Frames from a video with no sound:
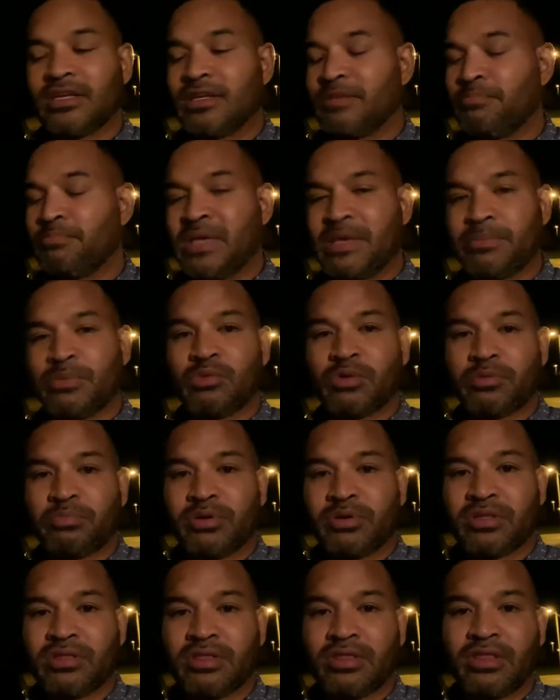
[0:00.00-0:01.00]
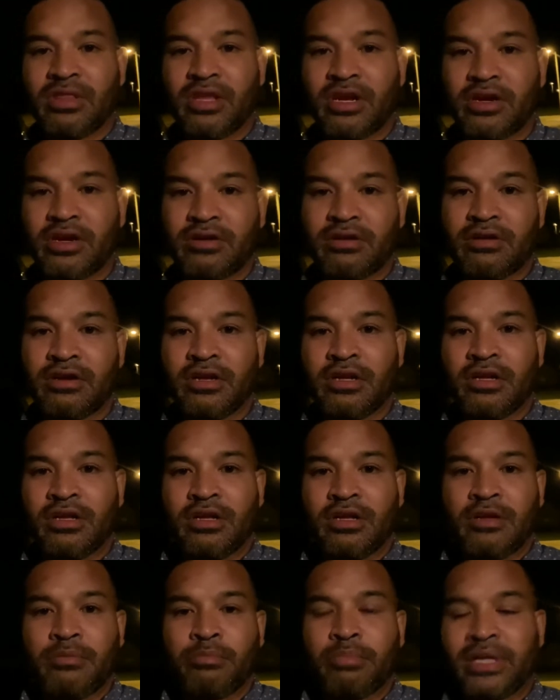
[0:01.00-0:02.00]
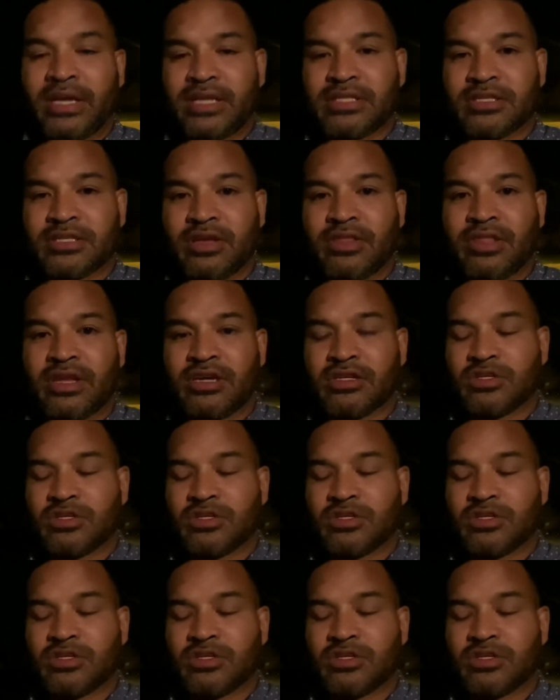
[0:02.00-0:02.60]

People were putting their plates on there.